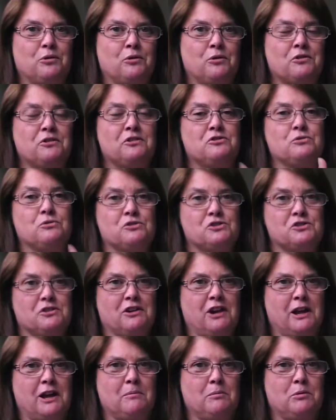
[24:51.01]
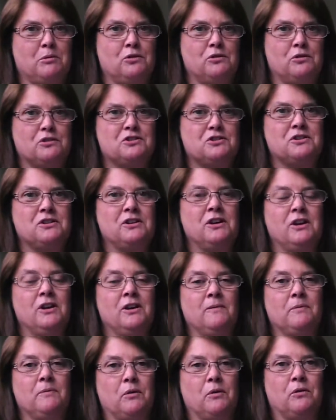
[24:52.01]
or the doors are kept locked,
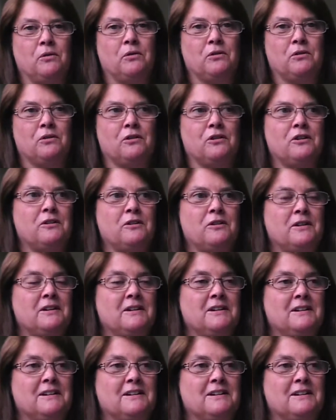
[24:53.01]
or